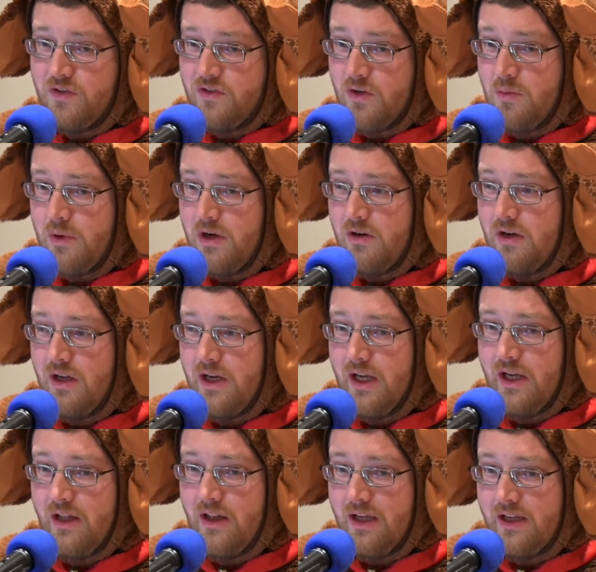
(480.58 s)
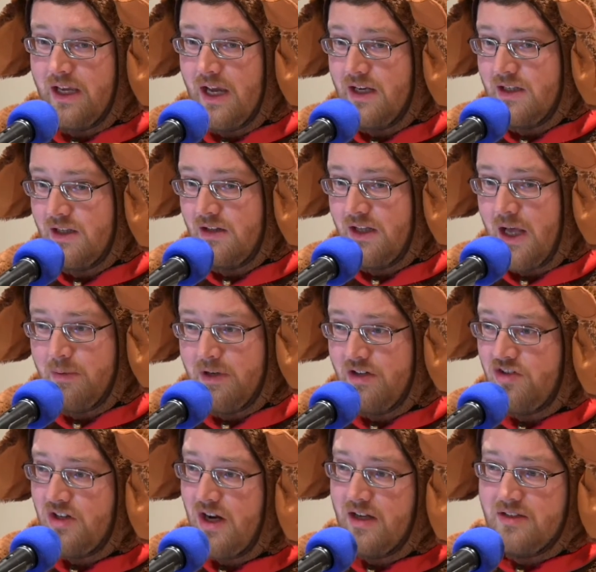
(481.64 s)
are better in a like candid lobby
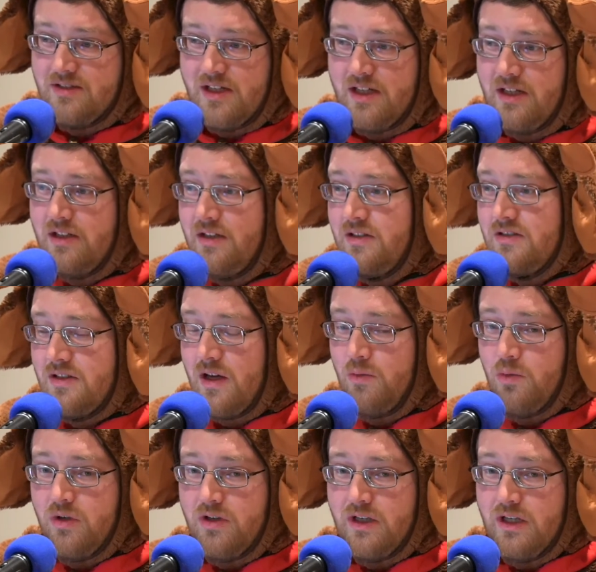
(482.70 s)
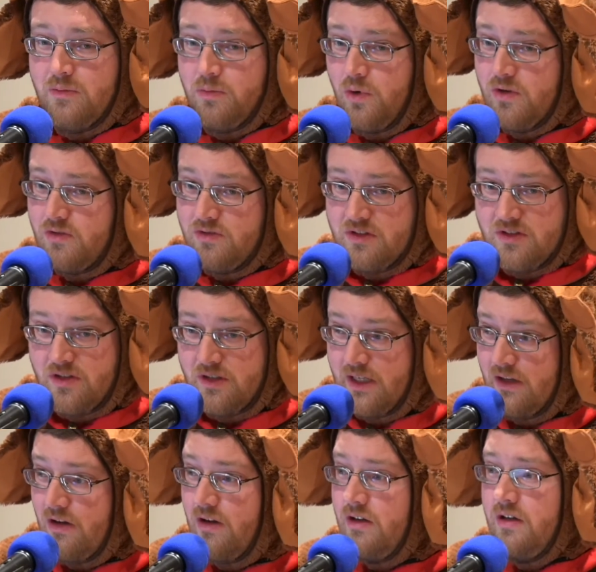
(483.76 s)
shot setting. Some will get portraits all day
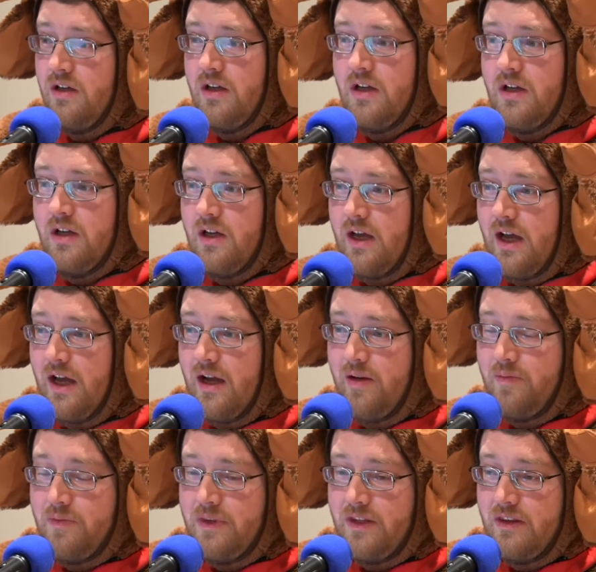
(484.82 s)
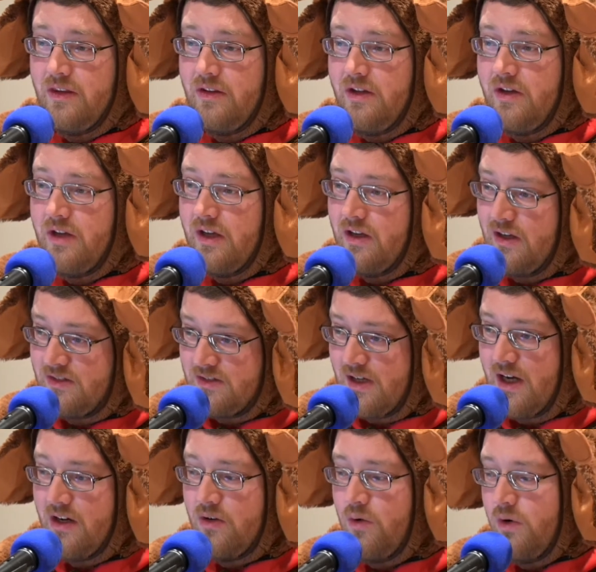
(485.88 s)
long. You can
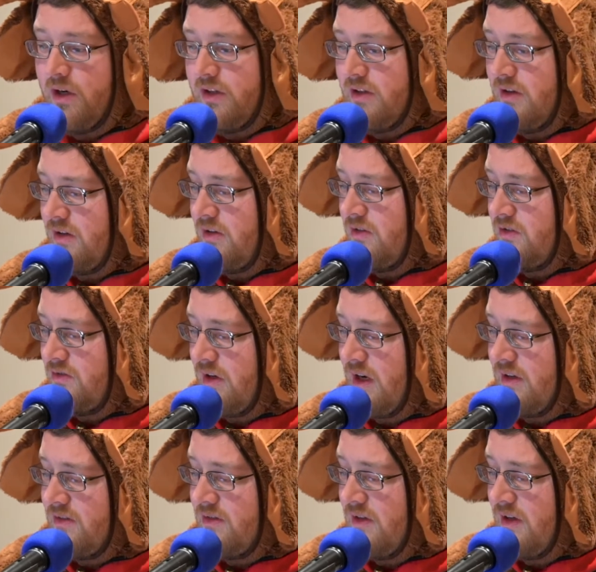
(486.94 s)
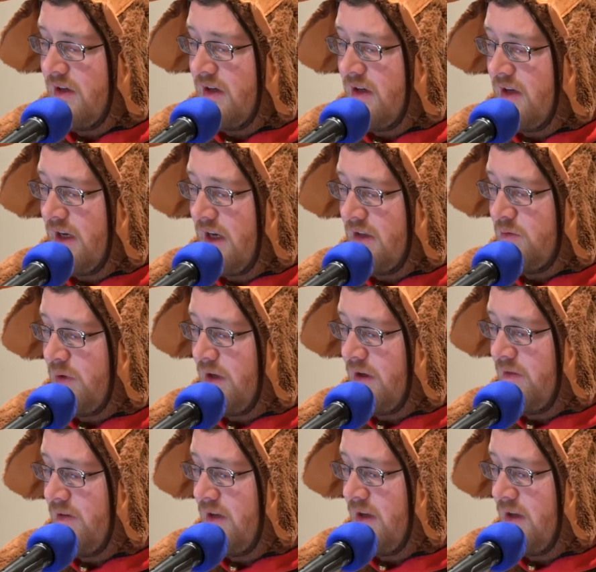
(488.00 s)
assign according to their strengths as well.